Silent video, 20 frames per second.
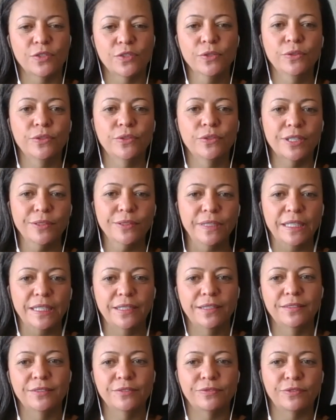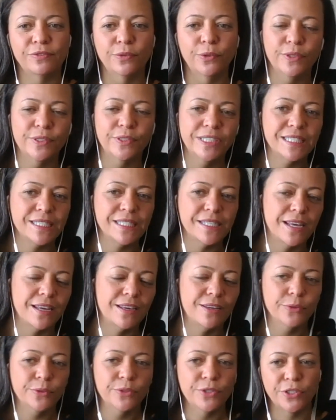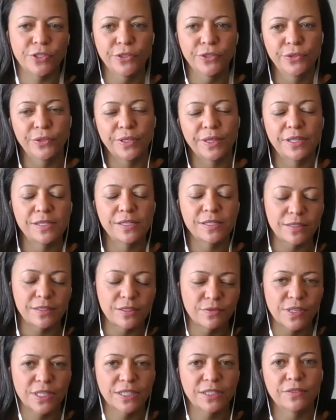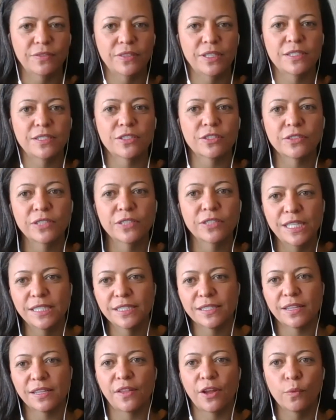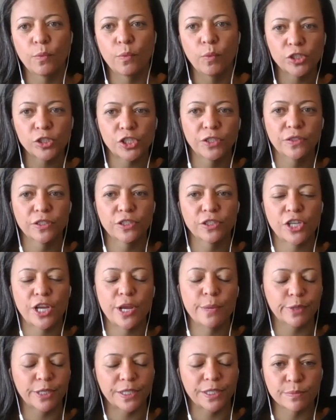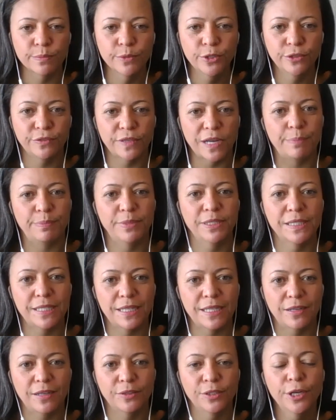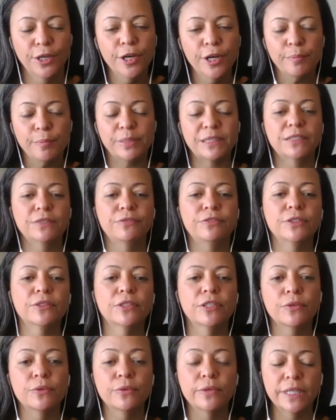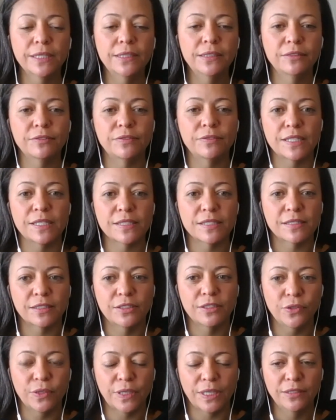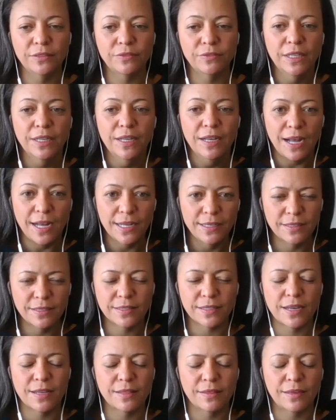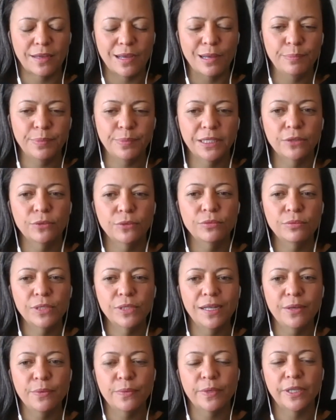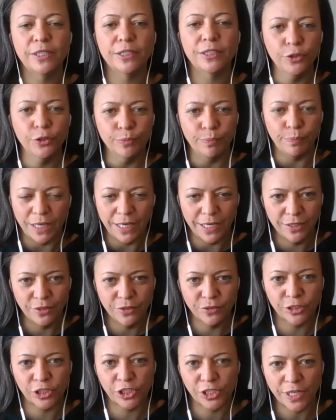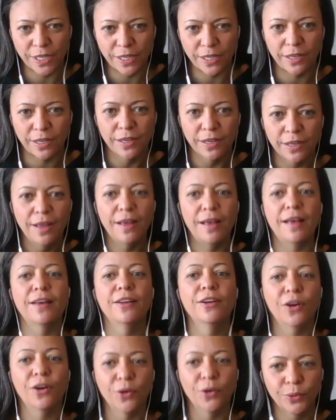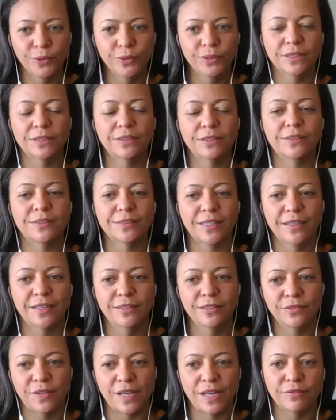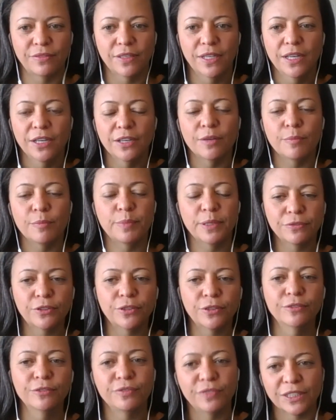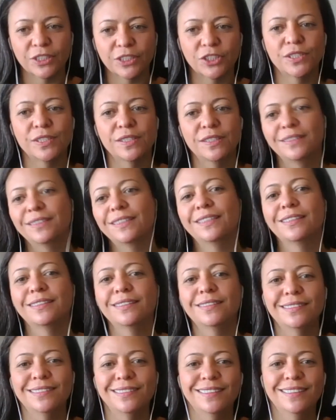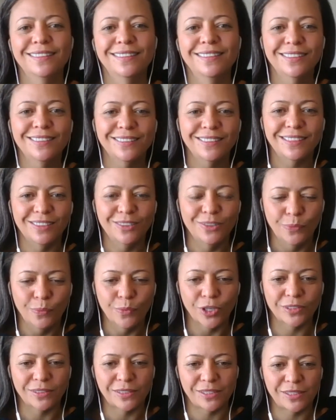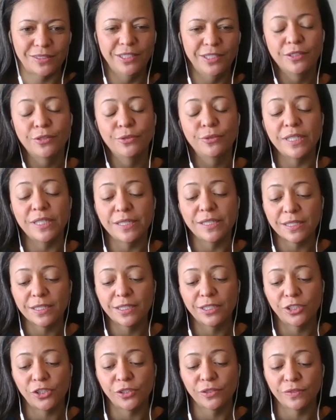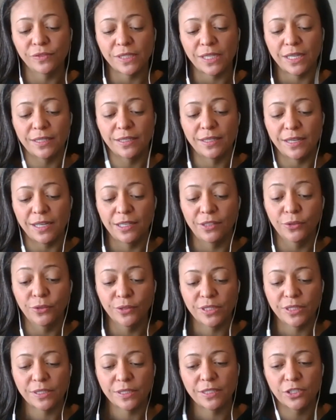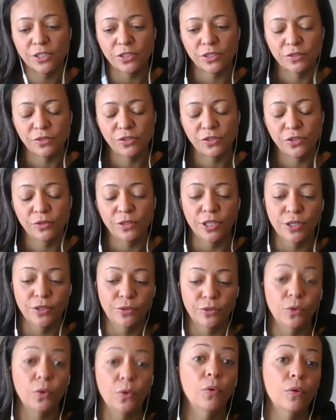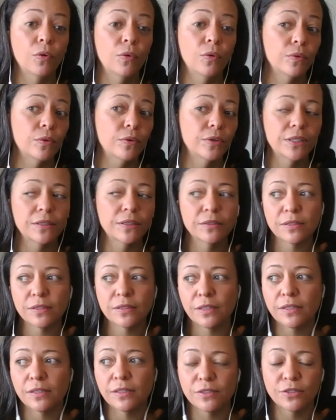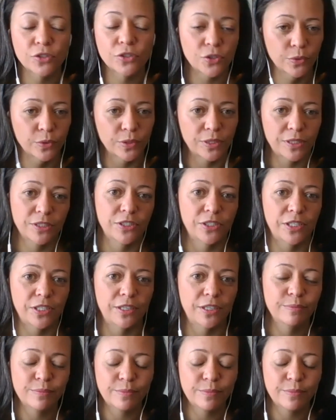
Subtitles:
who go in for a day or two and they sit in front of their screens and they're watching the share price move up and down. But if you're a real investor, you kind of understand the company really well. You buy your share and hold it, kind of have a bit of conviction in the research you've done and your decision to own, or in this case, to short a share.